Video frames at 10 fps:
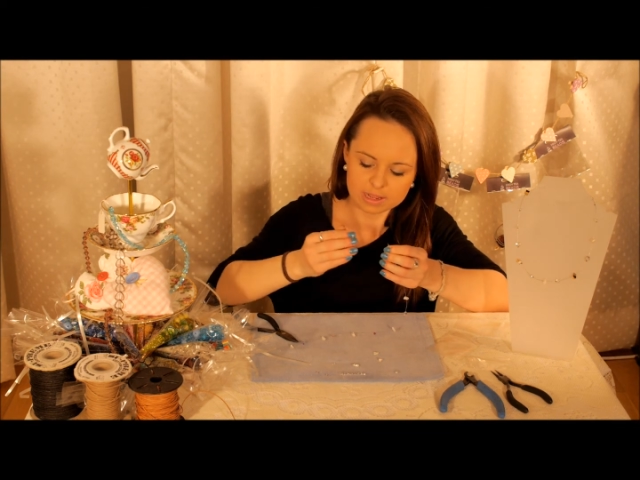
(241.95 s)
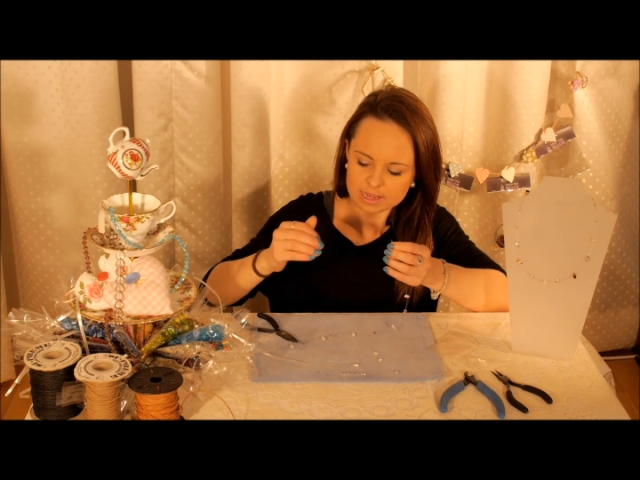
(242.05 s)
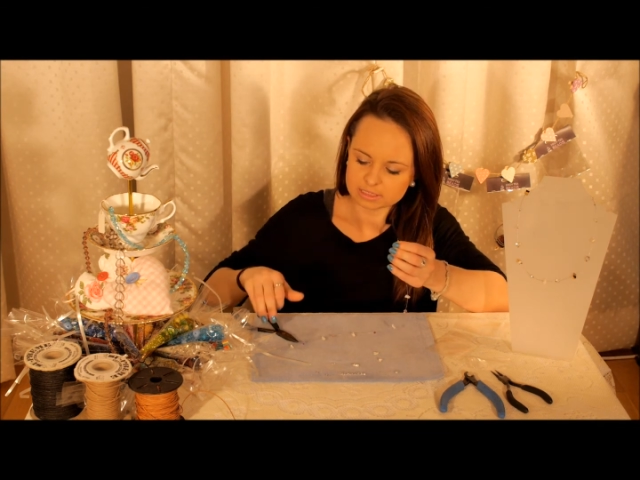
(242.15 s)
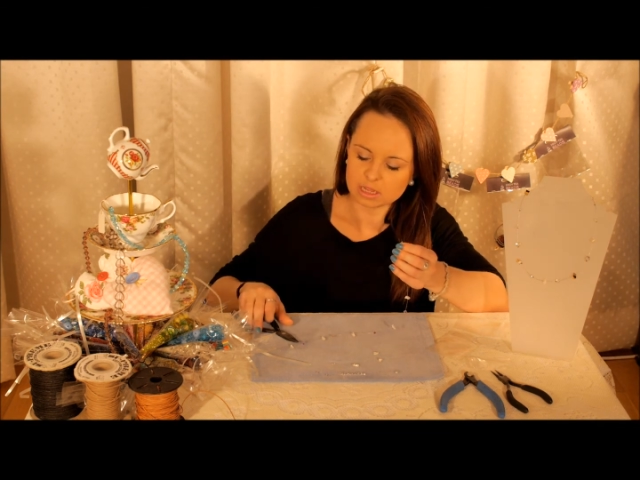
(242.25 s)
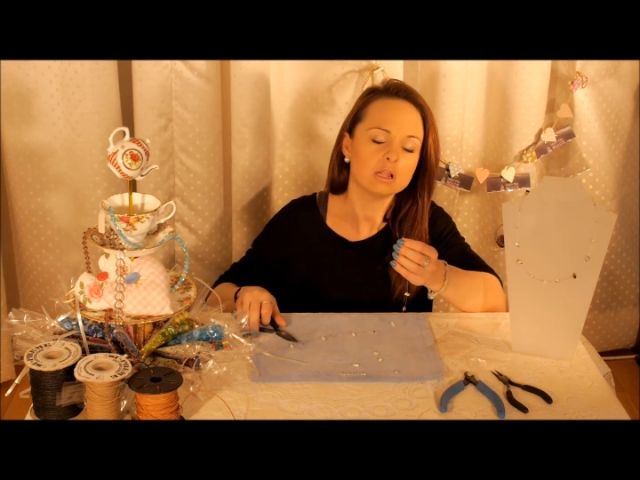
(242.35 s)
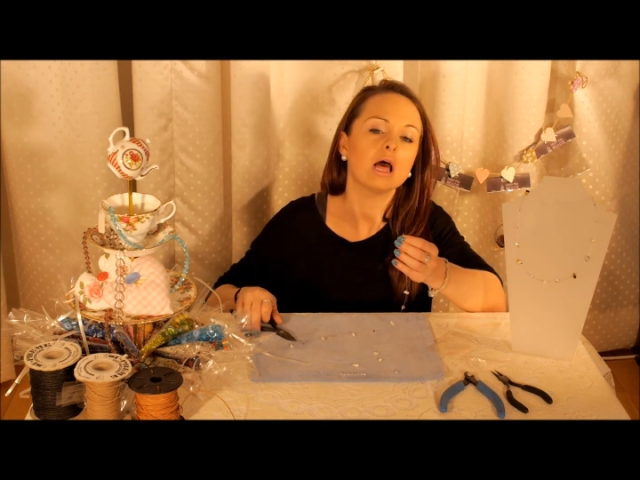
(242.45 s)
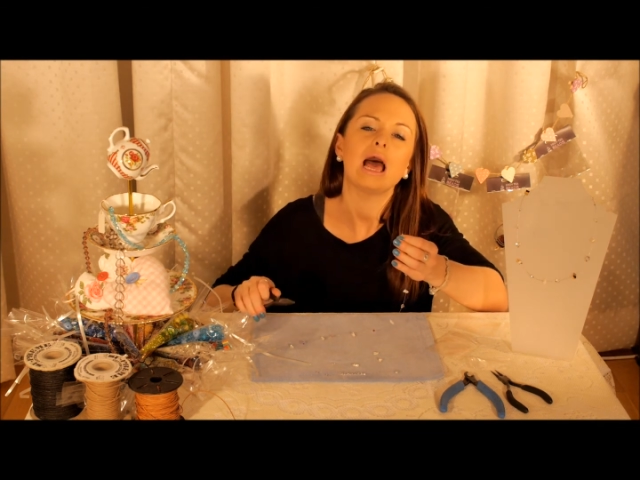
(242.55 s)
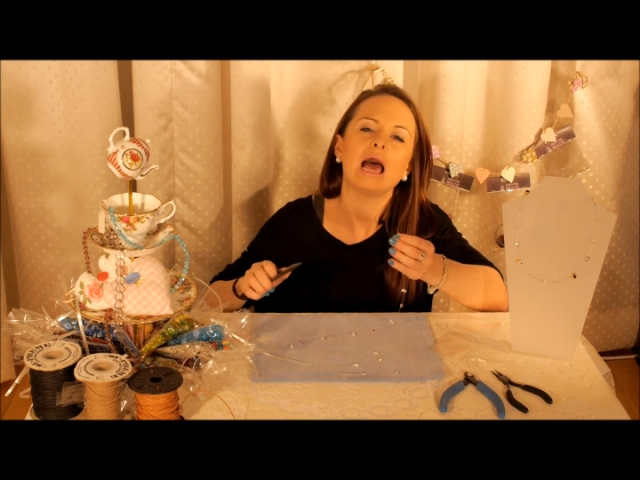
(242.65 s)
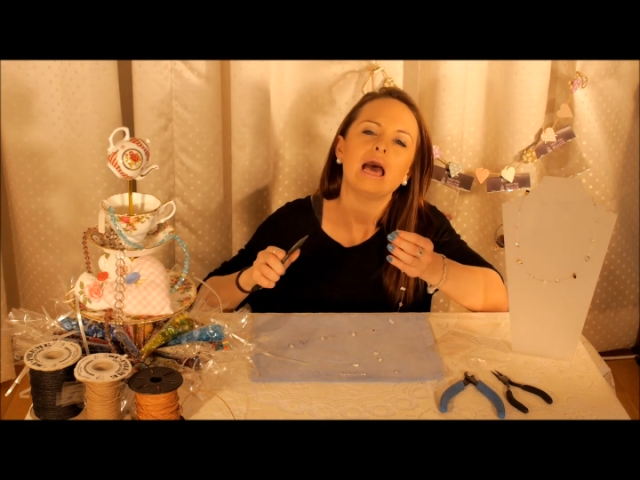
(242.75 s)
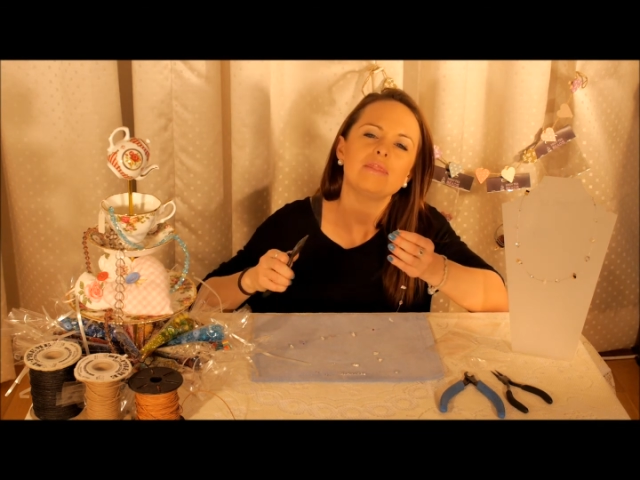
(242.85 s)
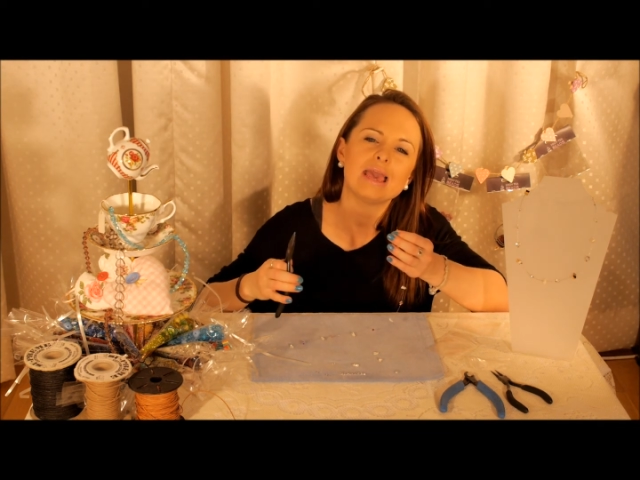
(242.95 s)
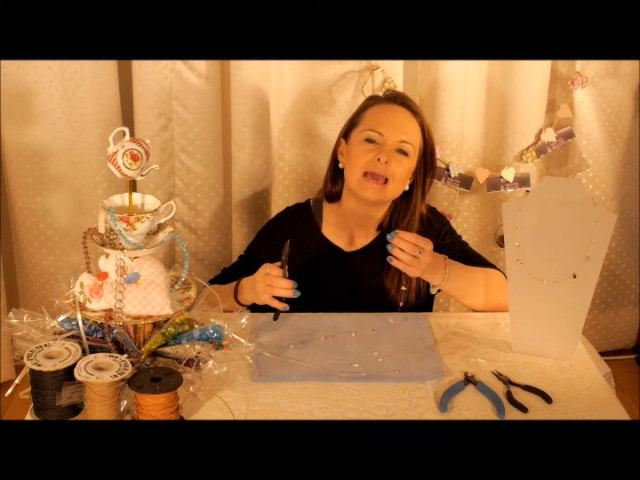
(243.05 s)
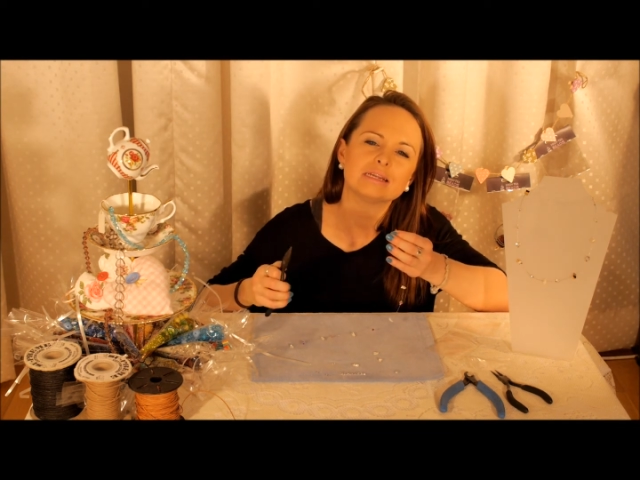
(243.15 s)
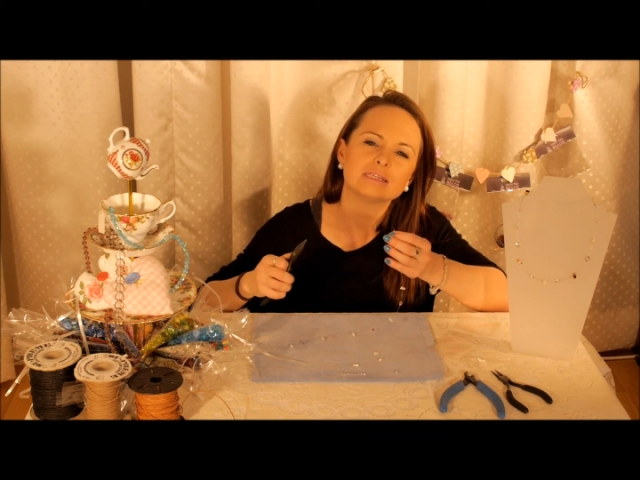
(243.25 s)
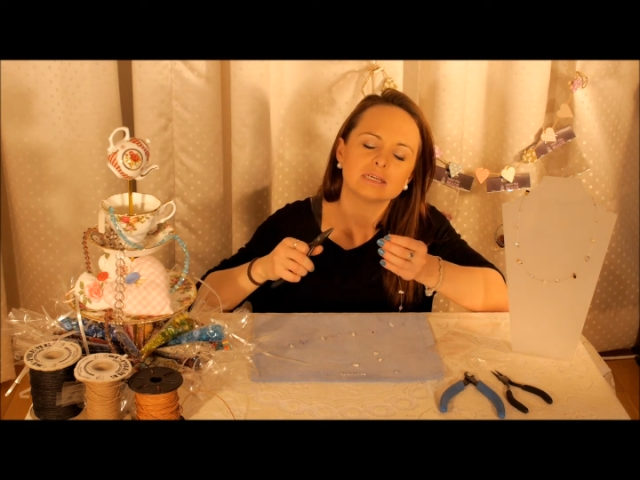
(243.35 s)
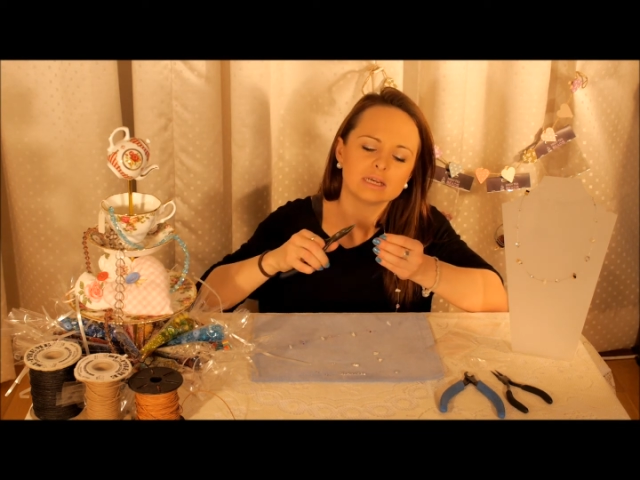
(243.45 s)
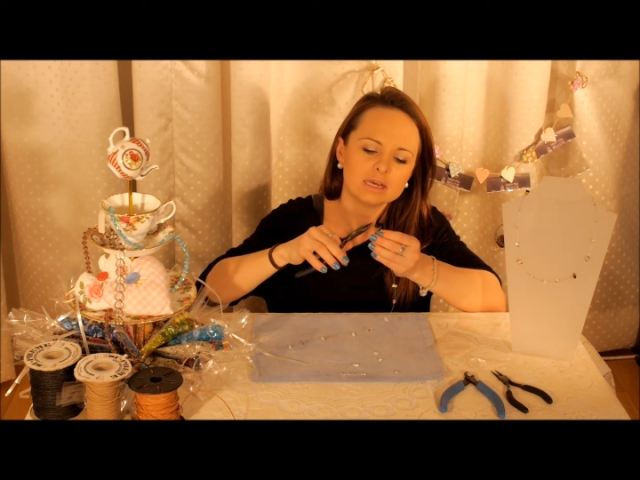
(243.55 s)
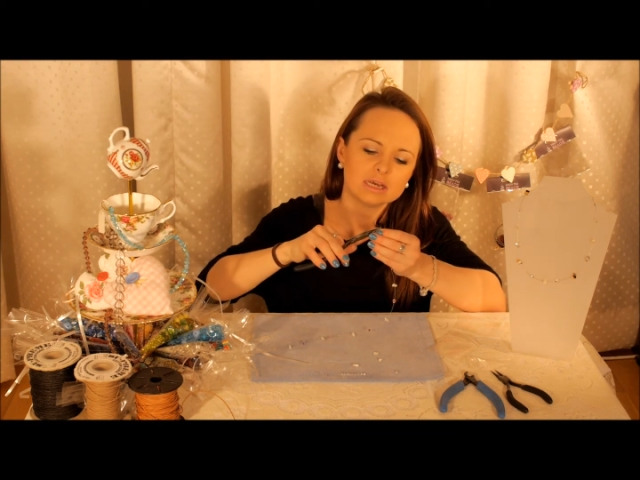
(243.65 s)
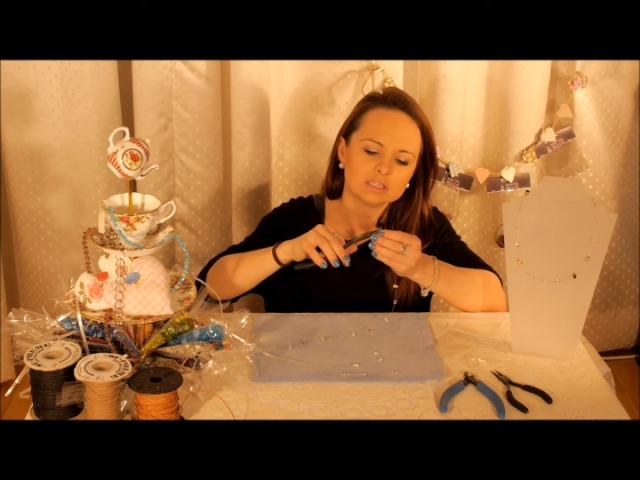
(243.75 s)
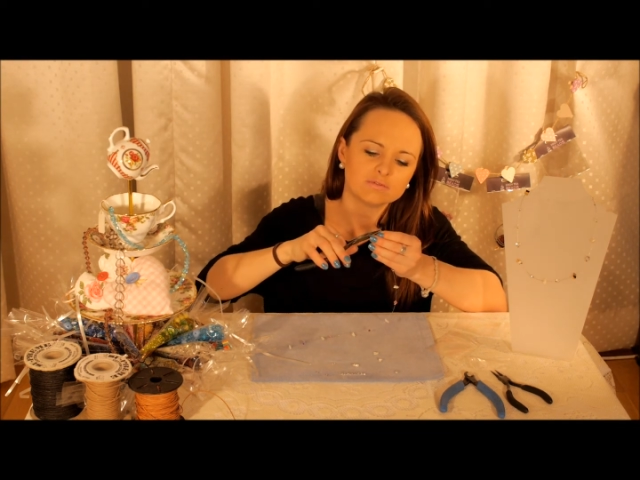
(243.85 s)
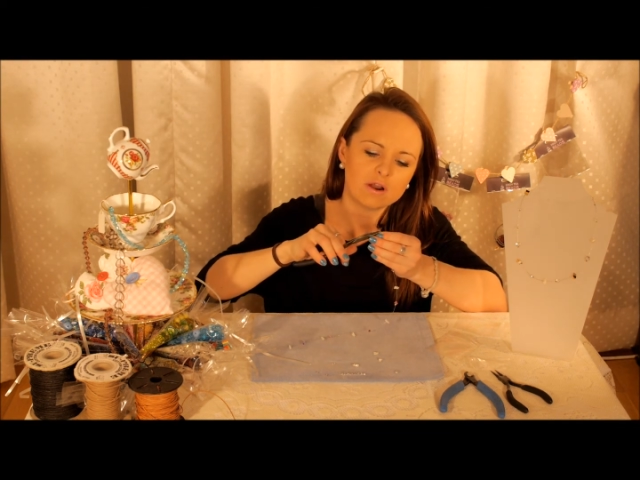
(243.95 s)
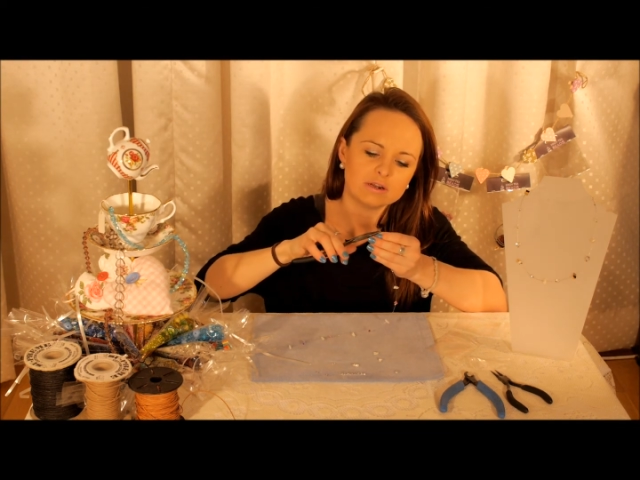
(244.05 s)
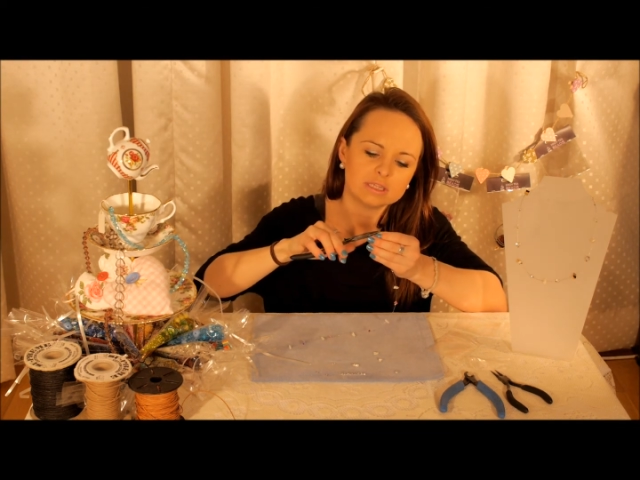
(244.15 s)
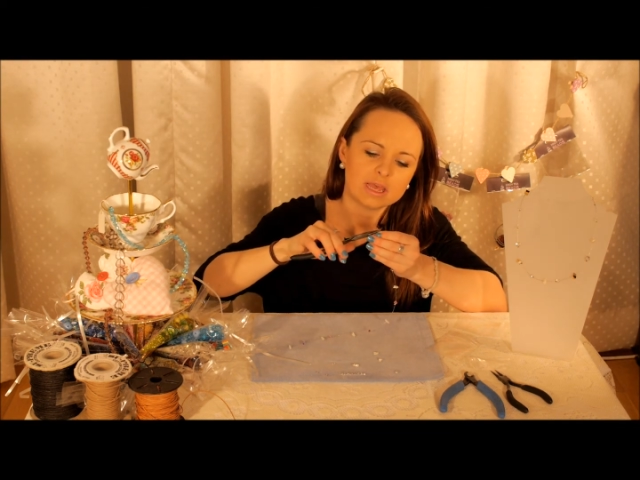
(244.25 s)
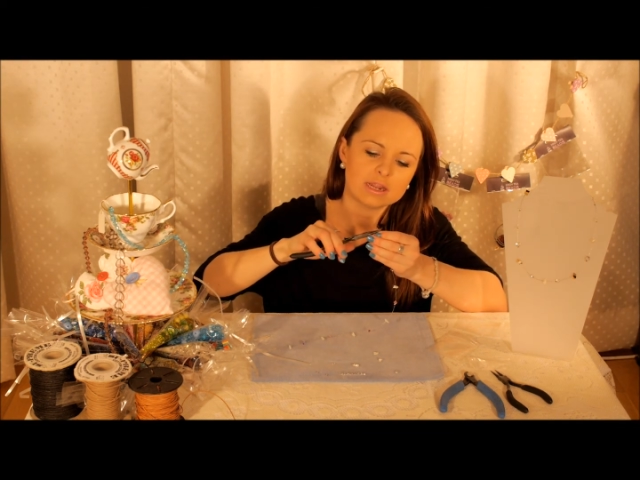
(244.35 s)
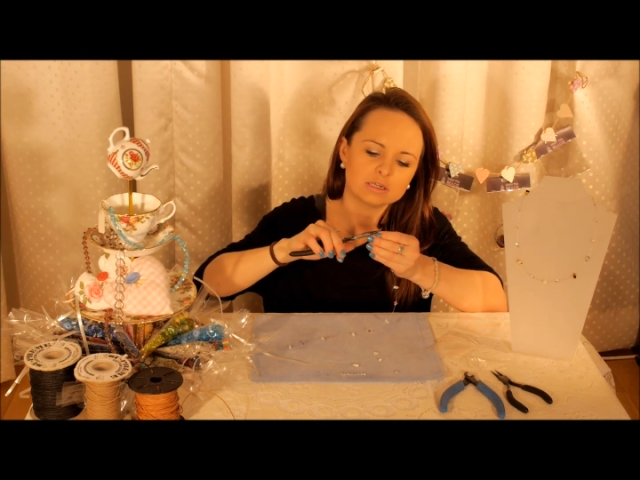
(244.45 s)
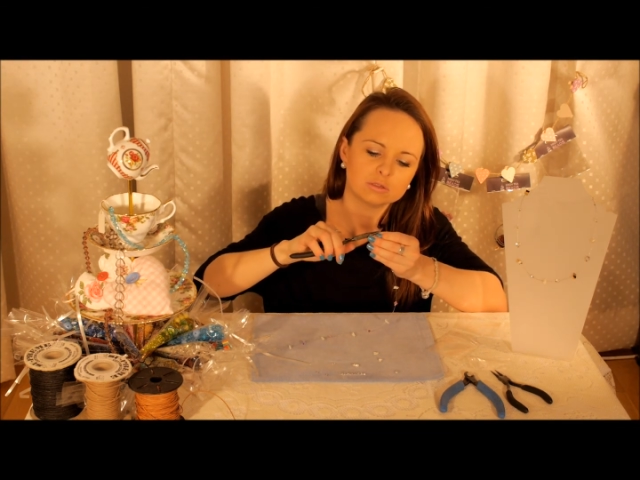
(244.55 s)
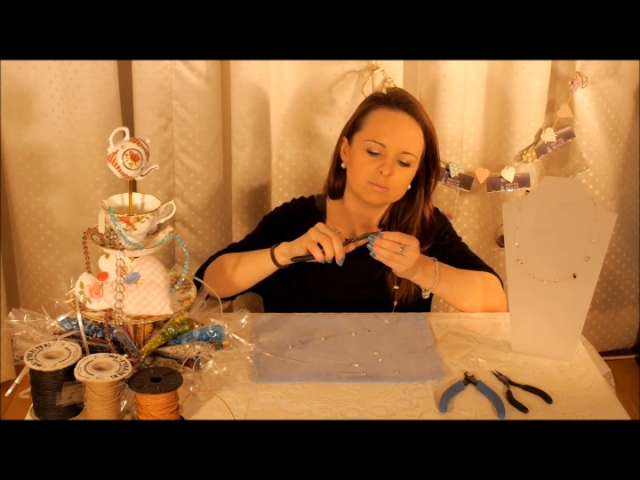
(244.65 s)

at the end, as far as the end as